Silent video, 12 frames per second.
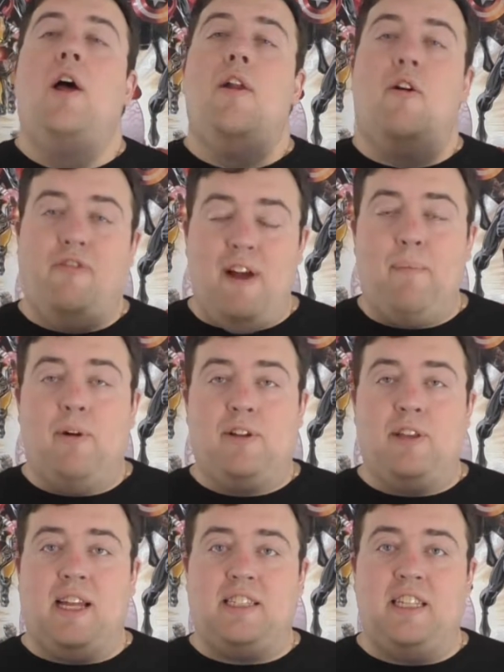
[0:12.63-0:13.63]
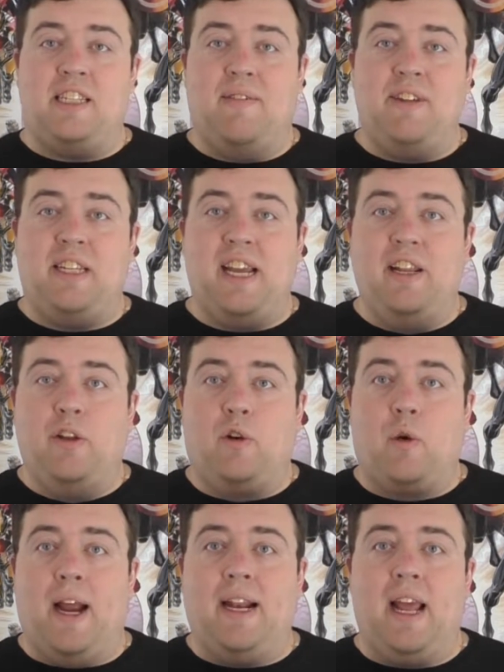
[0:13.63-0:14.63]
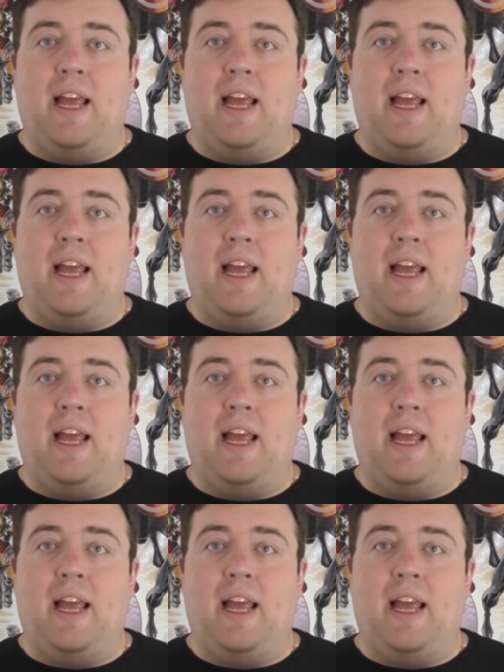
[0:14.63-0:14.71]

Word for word: November 2017 Loot Crate,